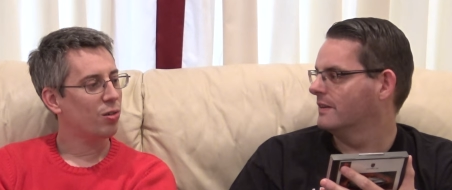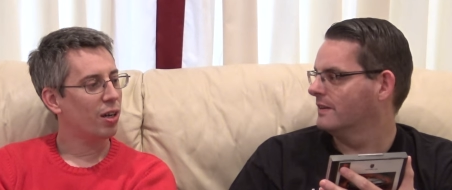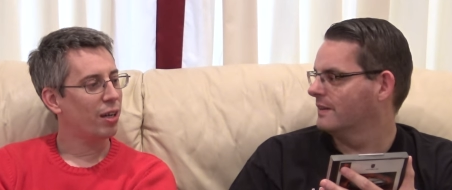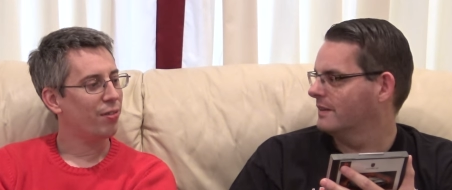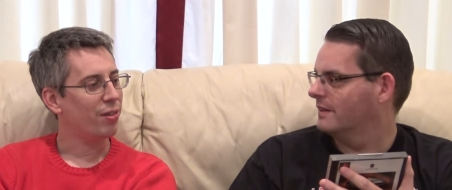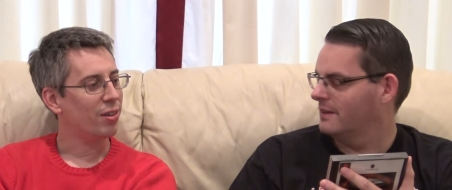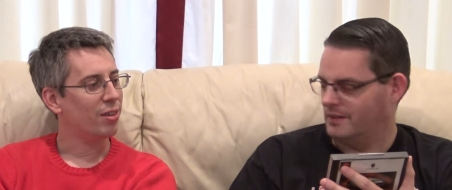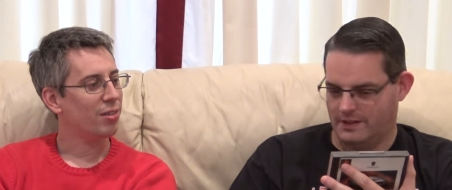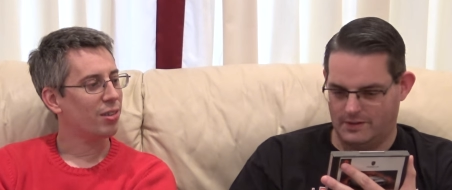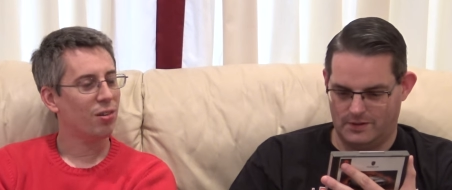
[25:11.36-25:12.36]
Speaker 1: Crayford.
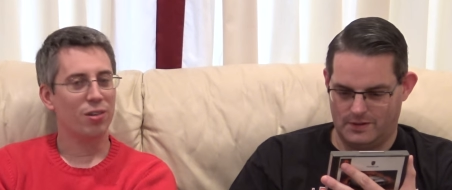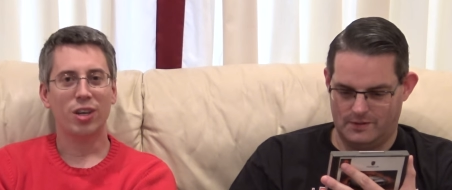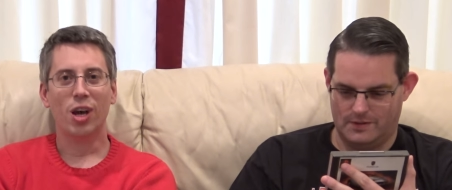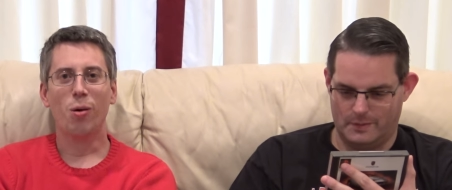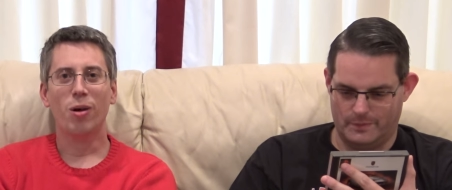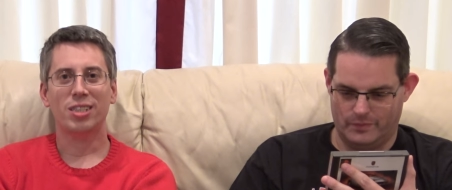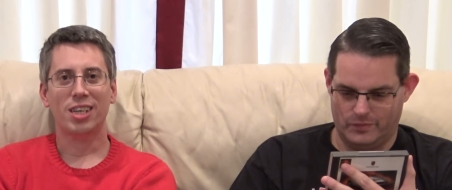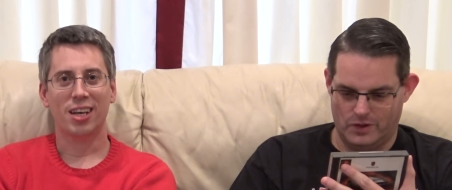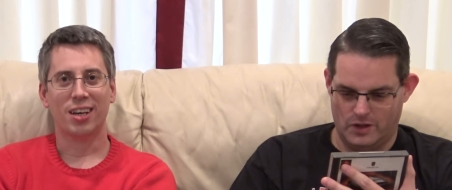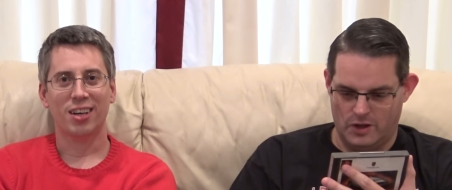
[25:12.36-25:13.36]
Speaker 2: no
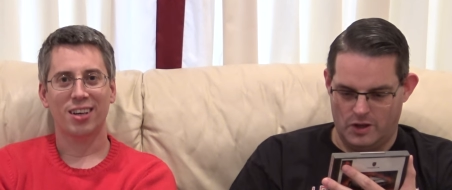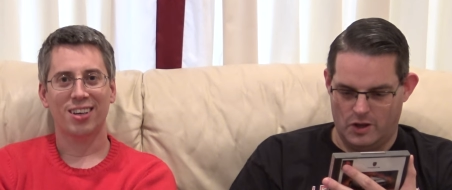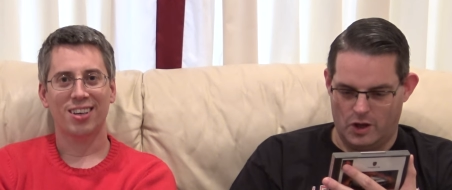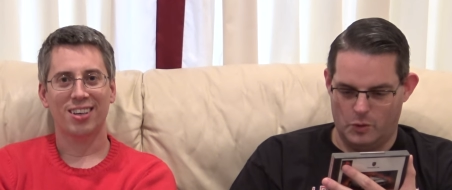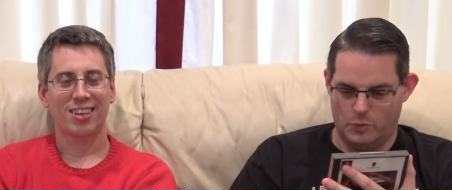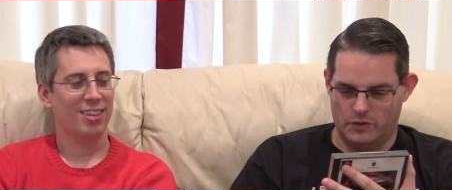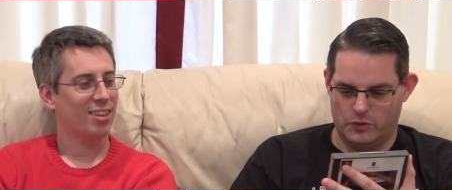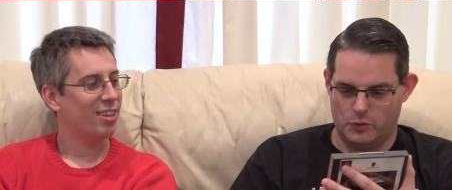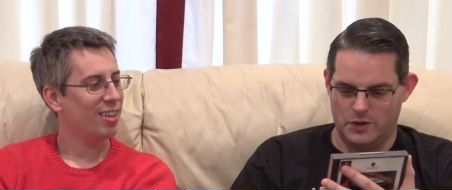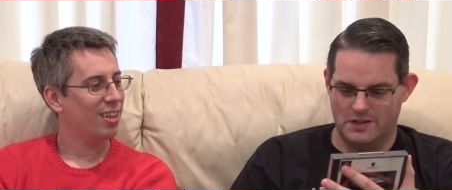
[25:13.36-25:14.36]
idea. Oh one
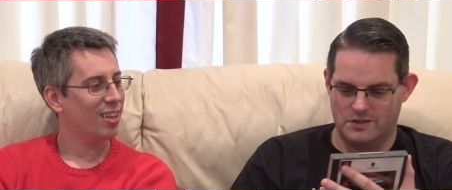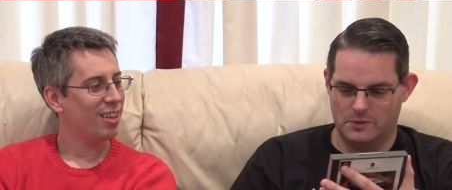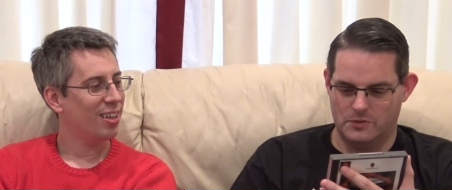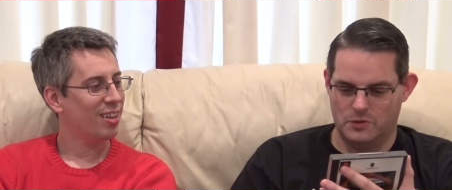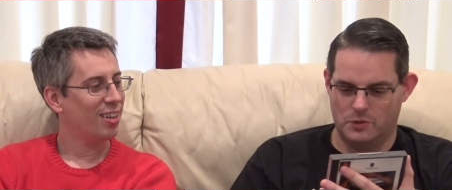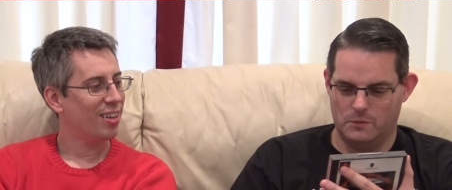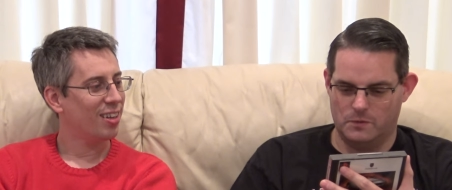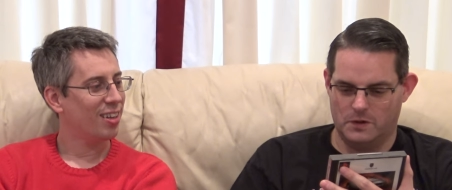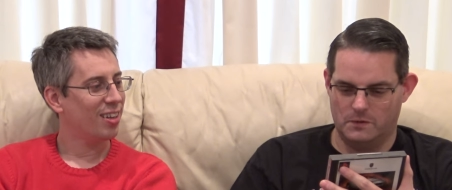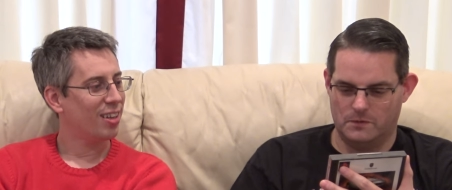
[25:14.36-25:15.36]
three two two
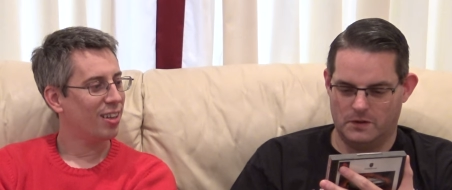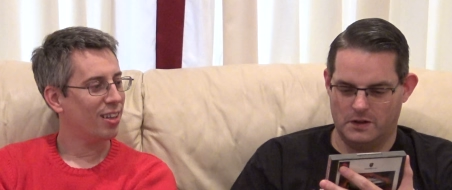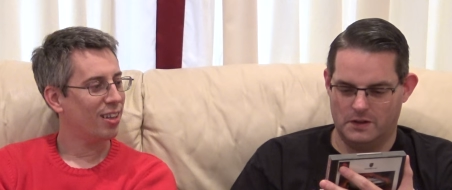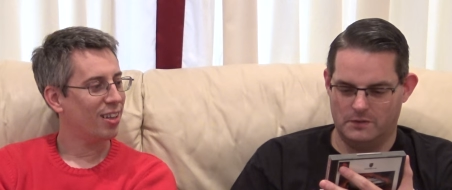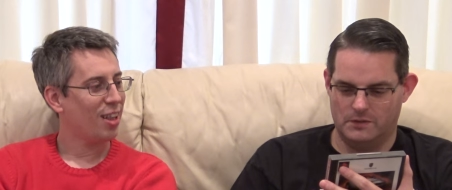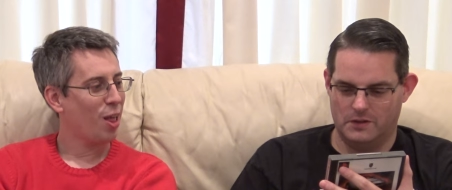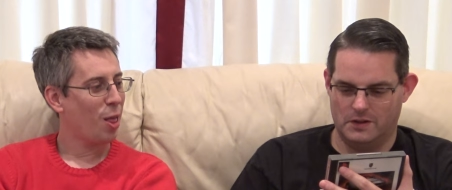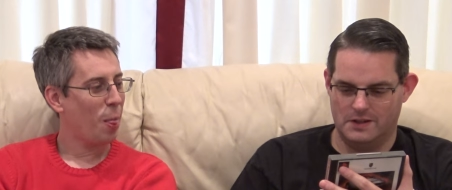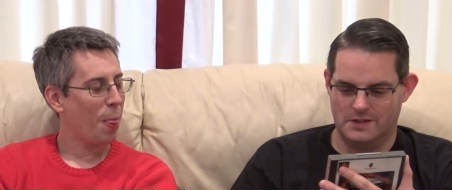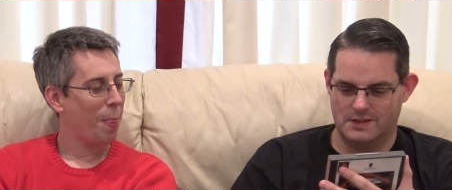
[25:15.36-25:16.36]
five five
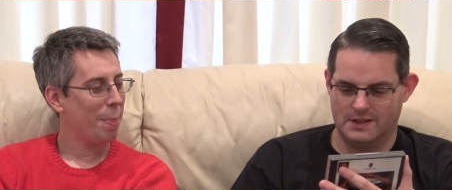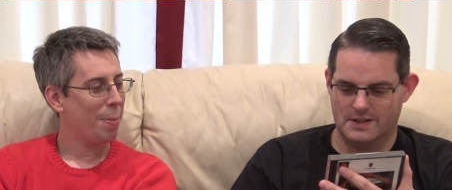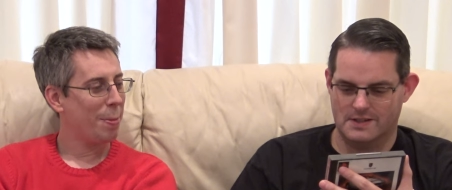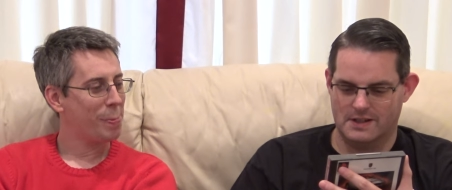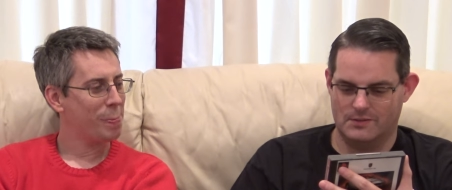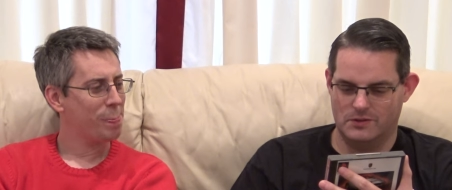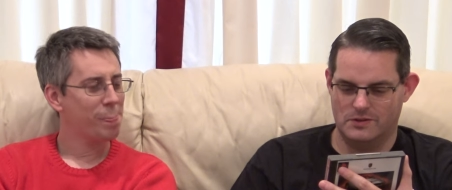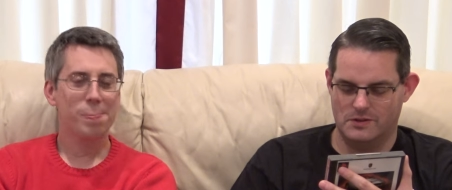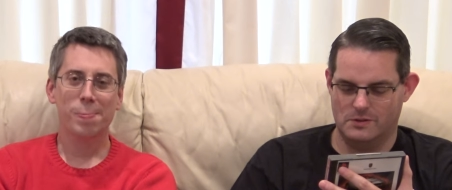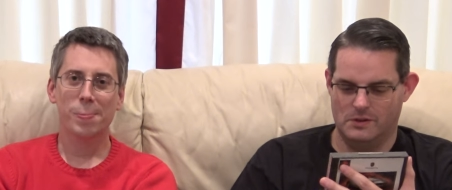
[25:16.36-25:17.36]
nine six seven
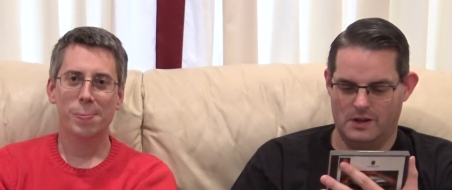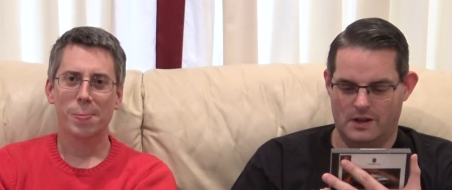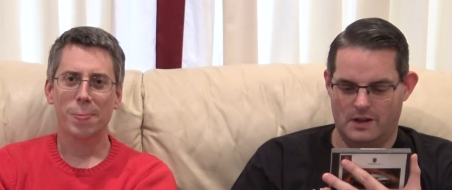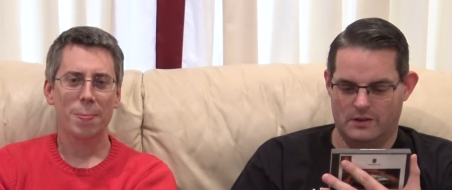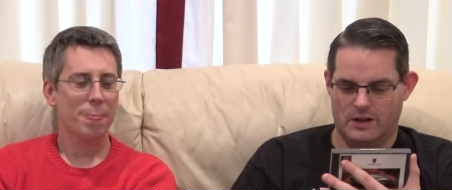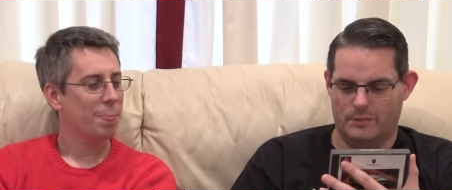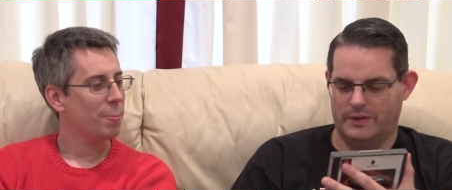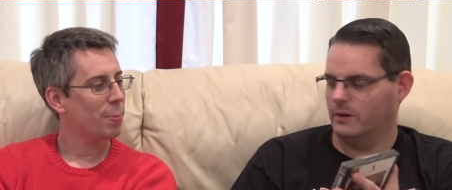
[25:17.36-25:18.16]
two. Can't be